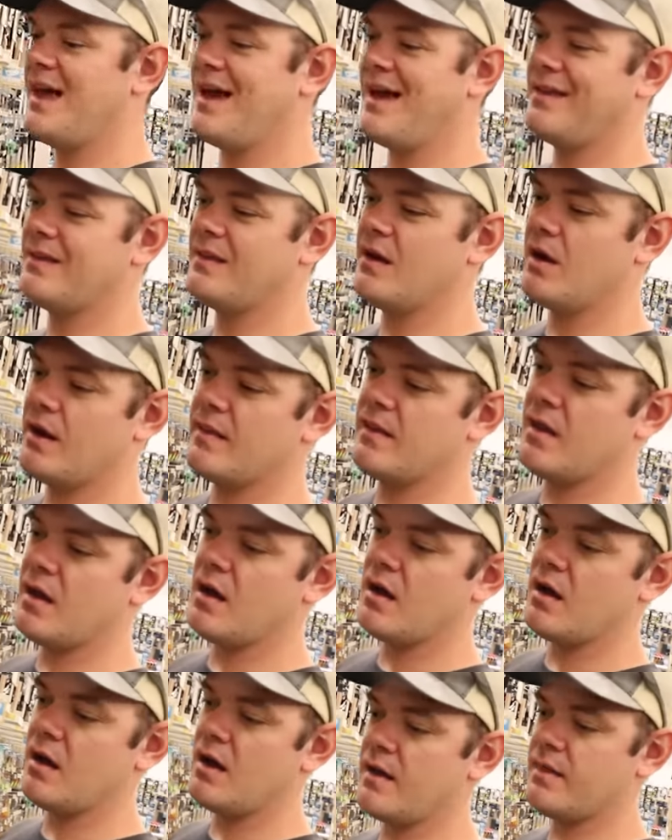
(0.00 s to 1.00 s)
Yeah, in
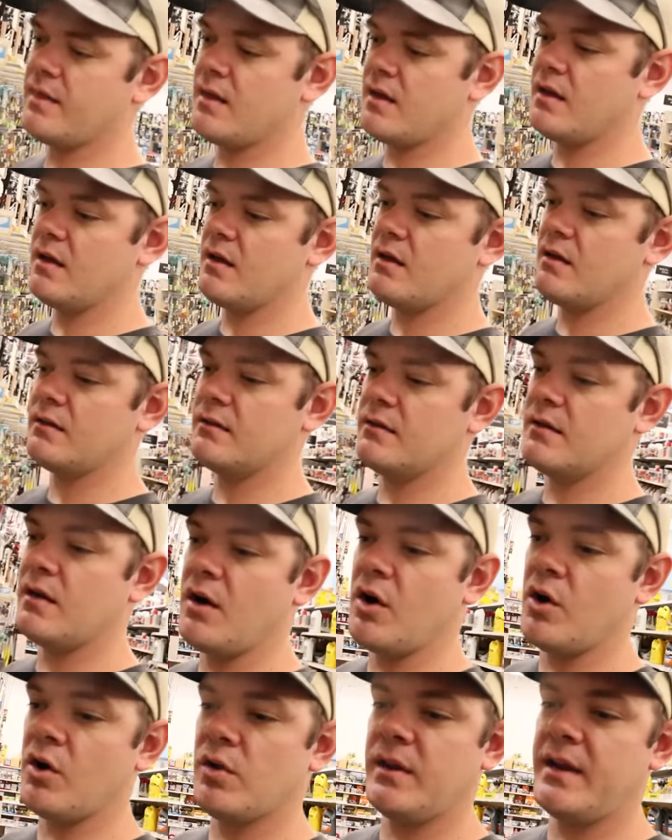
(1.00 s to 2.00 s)
the
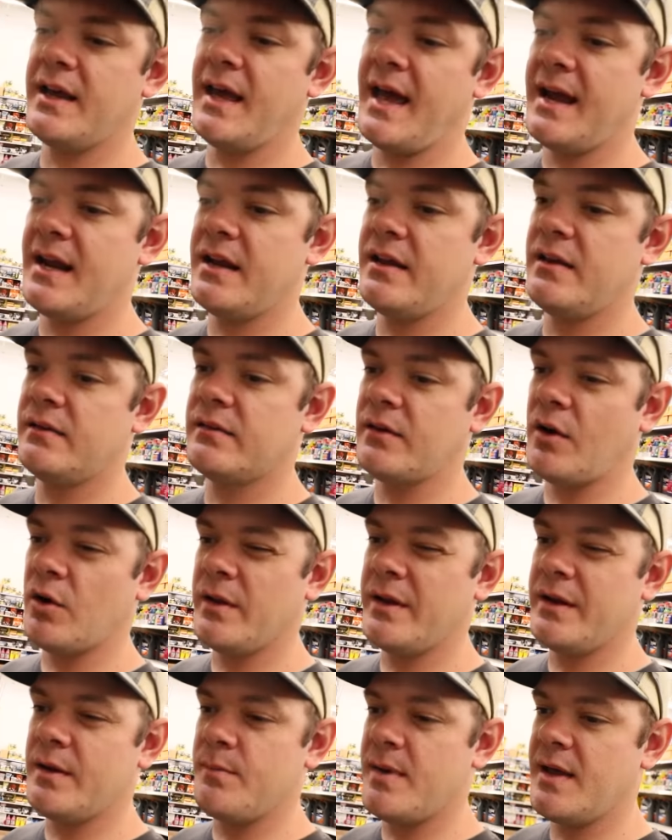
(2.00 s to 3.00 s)
early 80s,
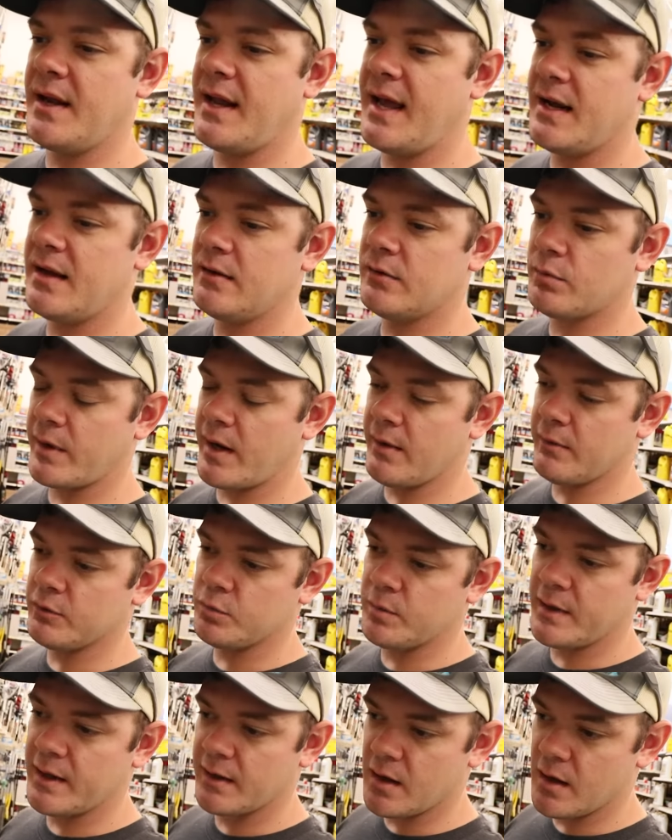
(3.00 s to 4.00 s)
early to mid 80s, when I
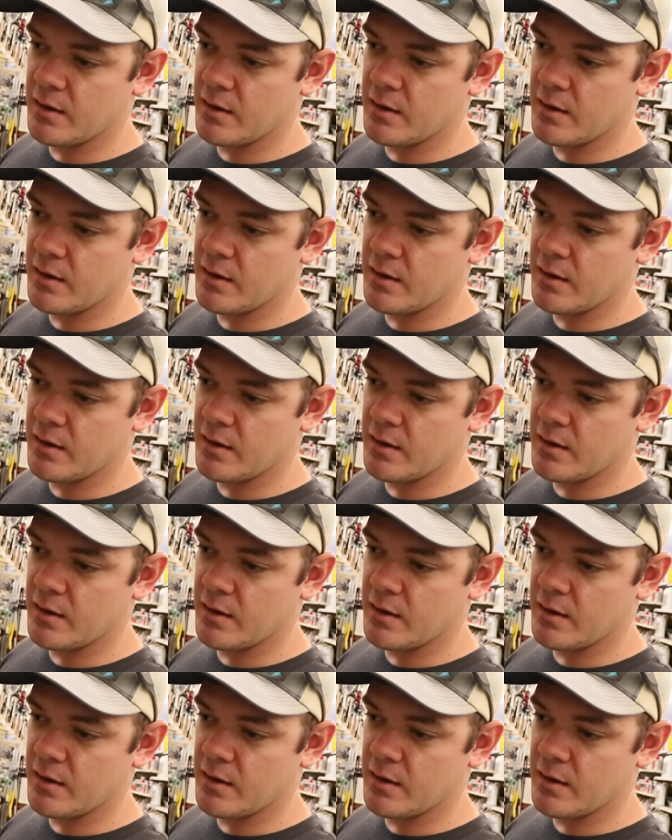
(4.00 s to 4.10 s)
was winning